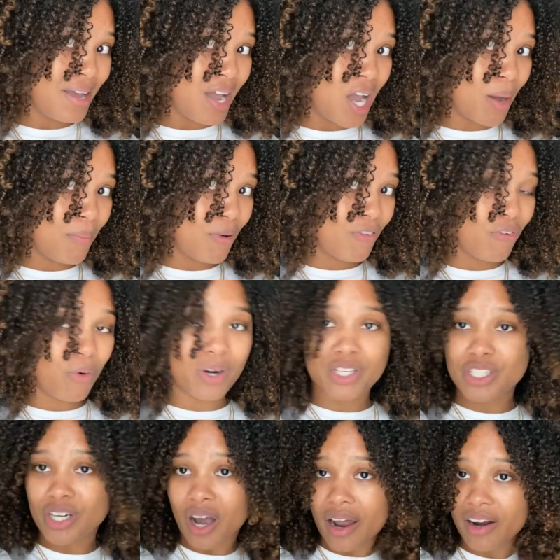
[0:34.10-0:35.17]
a before
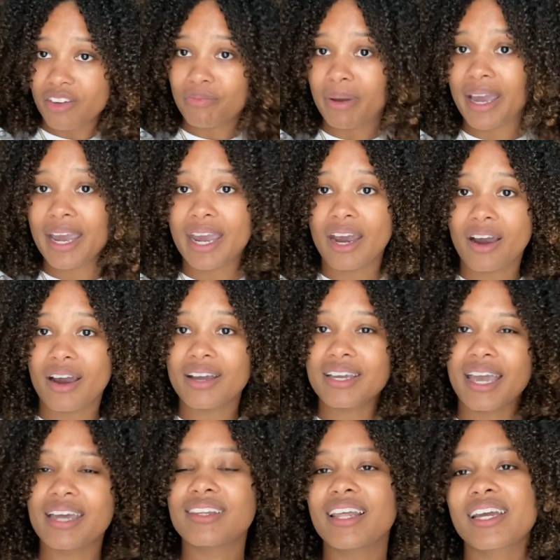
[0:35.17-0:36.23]
shot of my hair.
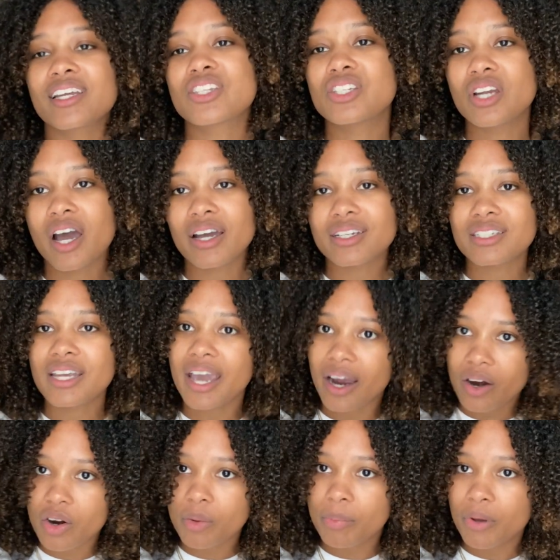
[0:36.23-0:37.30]
Again, like, it's not
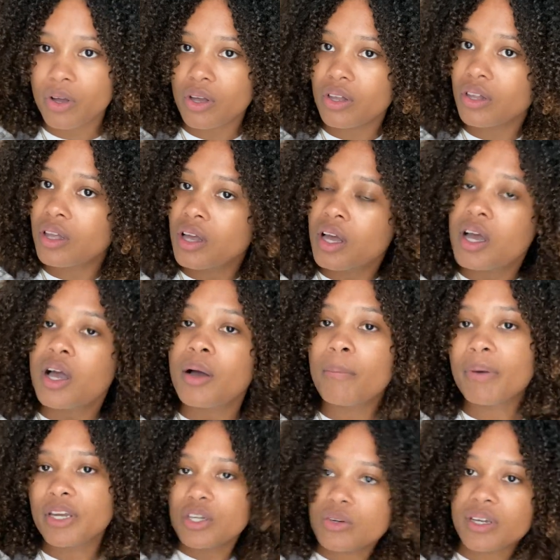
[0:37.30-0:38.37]
terrible,
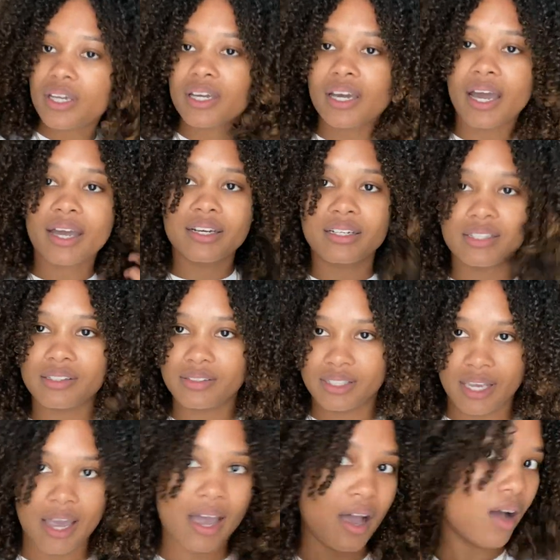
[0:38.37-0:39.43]
but you can kind of
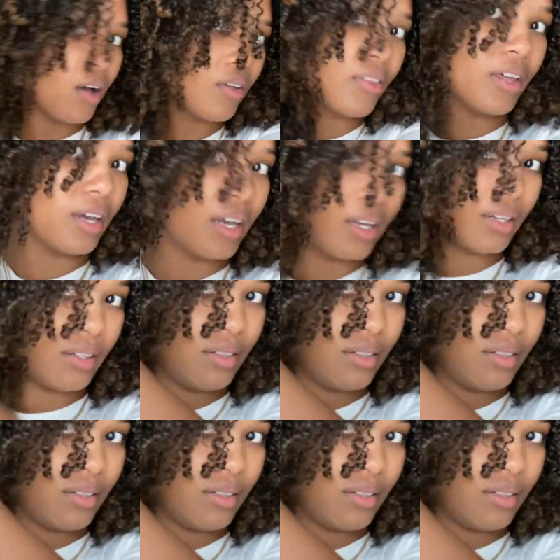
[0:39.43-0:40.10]
tell that